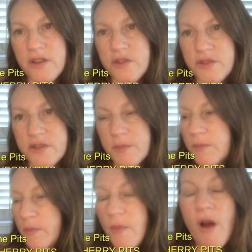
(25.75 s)
do
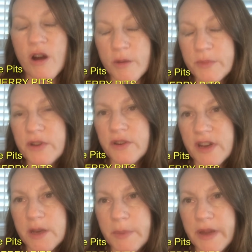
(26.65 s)
some harm to your
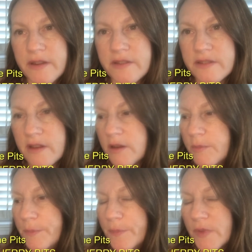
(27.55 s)
guinea pigs.
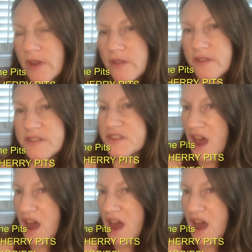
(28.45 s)
That's